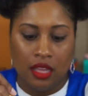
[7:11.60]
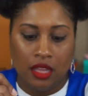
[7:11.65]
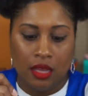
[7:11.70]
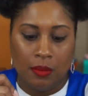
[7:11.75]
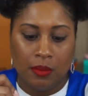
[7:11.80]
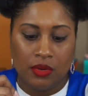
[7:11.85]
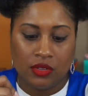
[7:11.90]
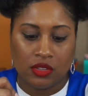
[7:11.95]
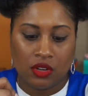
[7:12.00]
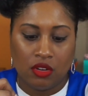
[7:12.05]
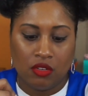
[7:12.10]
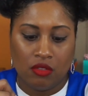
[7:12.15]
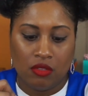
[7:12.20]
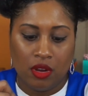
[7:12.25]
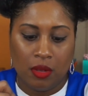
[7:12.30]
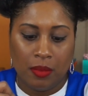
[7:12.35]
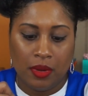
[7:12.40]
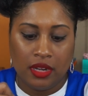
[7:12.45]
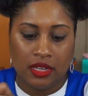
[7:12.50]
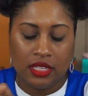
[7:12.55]
I'm just gonna
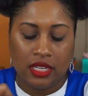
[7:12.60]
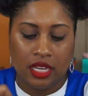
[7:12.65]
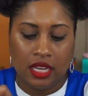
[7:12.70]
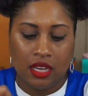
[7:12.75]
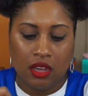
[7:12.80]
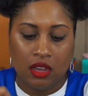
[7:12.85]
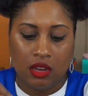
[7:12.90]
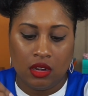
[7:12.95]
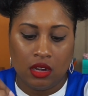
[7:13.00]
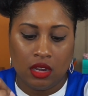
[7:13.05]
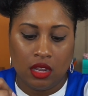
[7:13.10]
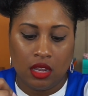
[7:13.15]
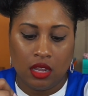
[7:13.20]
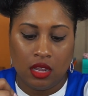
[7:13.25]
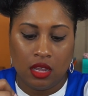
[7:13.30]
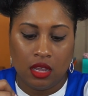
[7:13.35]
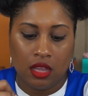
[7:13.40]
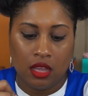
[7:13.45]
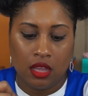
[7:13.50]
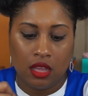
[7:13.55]
rub it down
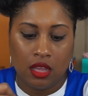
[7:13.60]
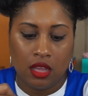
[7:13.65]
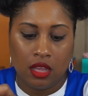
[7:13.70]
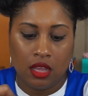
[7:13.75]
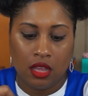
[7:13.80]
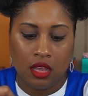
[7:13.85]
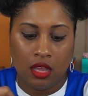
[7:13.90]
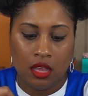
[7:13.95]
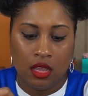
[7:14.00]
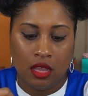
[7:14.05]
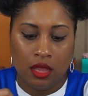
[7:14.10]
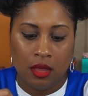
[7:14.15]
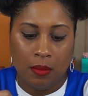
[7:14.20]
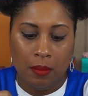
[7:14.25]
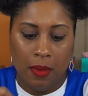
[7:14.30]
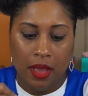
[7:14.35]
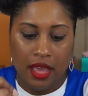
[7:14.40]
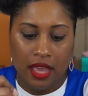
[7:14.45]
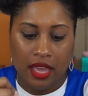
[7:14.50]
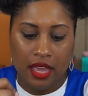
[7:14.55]

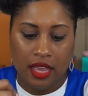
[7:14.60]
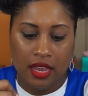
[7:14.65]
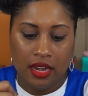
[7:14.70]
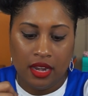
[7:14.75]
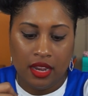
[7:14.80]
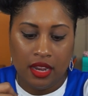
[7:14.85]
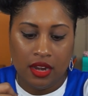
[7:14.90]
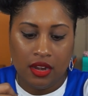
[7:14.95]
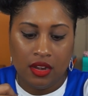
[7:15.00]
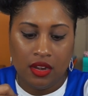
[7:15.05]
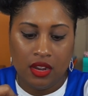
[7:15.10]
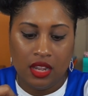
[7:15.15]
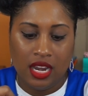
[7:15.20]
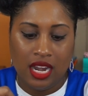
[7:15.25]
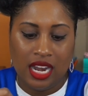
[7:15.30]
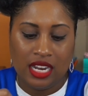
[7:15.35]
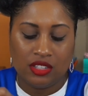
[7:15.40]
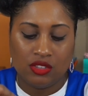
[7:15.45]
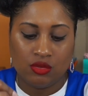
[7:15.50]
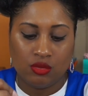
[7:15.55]
my hand here.
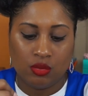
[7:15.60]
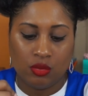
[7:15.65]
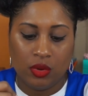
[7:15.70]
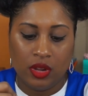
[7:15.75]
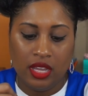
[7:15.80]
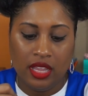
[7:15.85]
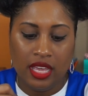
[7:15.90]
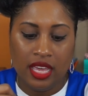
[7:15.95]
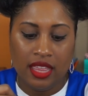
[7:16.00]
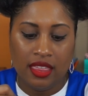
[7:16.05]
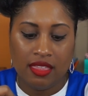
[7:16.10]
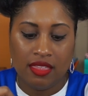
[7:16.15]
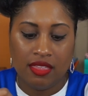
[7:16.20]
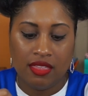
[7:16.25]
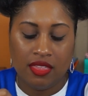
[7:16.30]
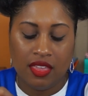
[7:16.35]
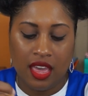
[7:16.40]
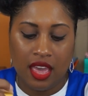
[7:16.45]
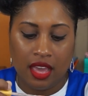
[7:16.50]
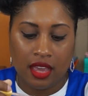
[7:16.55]
It's really
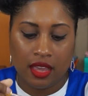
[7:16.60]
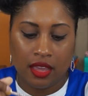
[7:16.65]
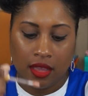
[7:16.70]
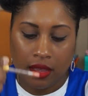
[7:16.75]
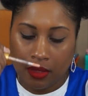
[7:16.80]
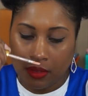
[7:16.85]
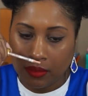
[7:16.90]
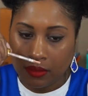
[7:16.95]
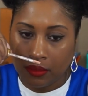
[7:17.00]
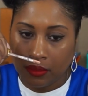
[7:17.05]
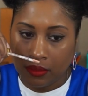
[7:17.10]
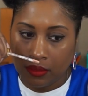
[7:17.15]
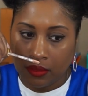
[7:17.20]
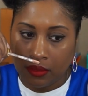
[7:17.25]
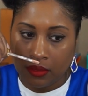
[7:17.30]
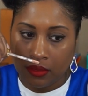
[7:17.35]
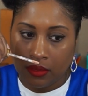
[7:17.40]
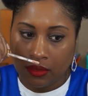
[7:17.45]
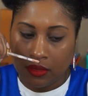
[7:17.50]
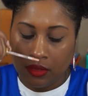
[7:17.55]
thick.
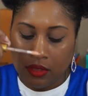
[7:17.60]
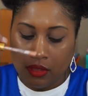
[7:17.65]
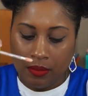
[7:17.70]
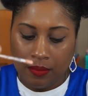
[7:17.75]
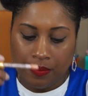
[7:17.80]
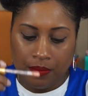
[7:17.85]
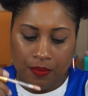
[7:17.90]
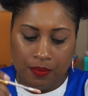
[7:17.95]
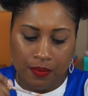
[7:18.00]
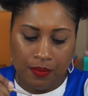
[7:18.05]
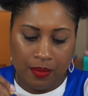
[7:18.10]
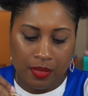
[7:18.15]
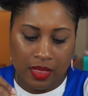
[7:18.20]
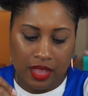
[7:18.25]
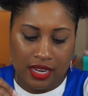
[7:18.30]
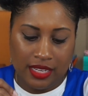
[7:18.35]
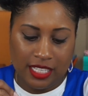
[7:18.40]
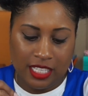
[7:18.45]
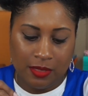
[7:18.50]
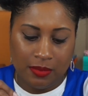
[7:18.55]

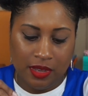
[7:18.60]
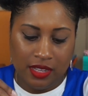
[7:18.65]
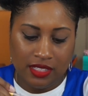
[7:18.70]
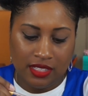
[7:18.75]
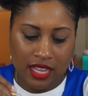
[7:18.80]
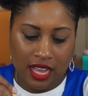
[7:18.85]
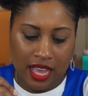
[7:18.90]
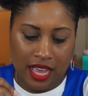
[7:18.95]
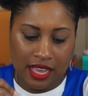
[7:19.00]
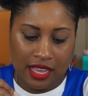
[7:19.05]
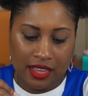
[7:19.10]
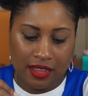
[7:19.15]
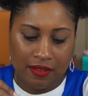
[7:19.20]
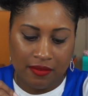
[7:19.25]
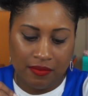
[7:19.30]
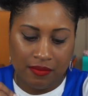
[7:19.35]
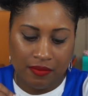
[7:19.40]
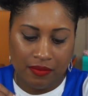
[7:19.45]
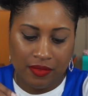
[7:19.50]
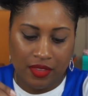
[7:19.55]
It smells like,
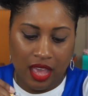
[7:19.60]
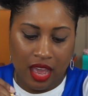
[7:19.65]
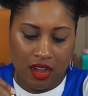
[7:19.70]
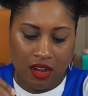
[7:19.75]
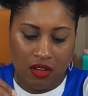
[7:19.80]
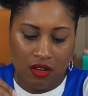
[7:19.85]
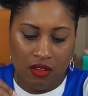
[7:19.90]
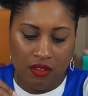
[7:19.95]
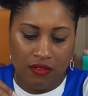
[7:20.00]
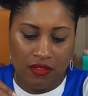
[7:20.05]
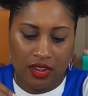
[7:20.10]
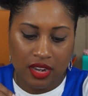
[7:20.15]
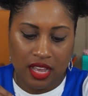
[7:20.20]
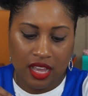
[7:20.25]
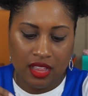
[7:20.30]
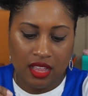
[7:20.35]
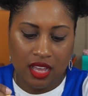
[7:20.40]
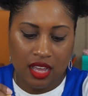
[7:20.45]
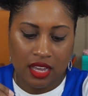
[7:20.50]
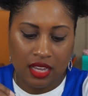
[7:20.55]
I don't know,
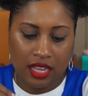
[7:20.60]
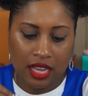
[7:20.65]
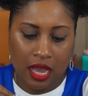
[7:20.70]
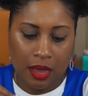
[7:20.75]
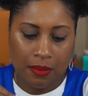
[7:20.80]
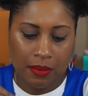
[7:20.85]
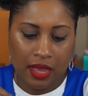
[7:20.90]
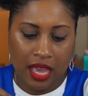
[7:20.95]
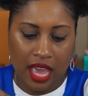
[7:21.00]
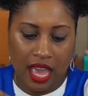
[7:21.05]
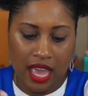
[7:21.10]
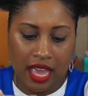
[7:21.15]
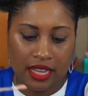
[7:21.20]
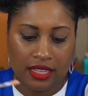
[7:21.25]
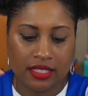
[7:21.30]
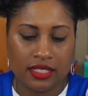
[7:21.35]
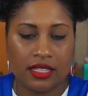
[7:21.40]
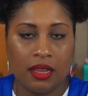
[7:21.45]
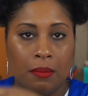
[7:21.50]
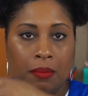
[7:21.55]
vanilla,
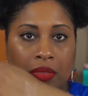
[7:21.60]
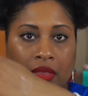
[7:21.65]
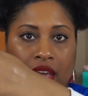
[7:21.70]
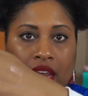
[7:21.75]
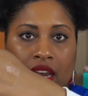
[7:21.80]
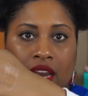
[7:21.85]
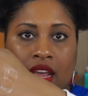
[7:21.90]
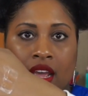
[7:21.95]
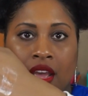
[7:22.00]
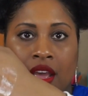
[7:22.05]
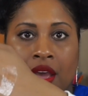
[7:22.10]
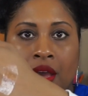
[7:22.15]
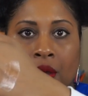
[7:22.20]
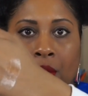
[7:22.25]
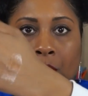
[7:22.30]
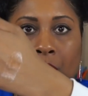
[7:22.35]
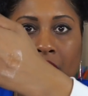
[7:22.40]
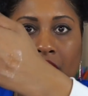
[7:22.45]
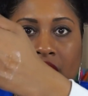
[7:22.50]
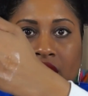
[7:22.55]
cupcake, something.
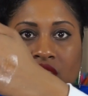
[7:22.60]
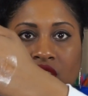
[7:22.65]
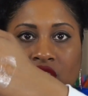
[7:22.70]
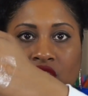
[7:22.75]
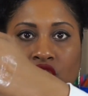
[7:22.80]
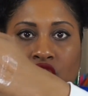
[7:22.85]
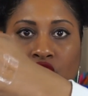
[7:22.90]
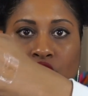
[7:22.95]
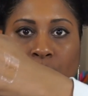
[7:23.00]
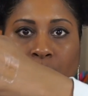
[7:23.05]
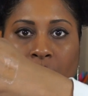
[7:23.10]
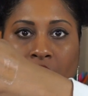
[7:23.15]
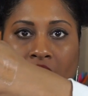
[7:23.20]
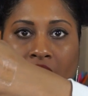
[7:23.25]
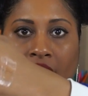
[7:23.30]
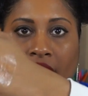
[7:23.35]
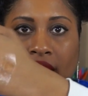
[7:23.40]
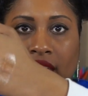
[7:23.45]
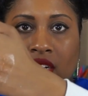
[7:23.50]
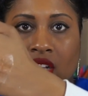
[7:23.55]
But it's super
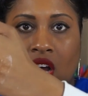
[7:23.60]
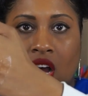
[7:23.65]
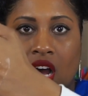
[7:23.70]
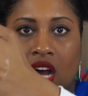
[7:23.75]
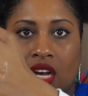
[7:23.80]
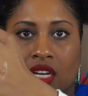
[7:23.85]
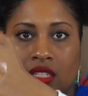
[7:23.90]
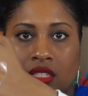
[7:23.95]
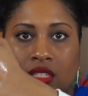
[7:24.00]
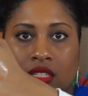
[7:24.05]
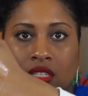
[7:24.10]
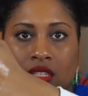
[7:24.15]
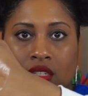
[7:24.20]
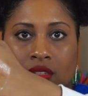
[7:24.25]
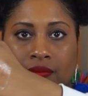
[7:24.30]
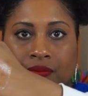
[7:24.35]
high gloss.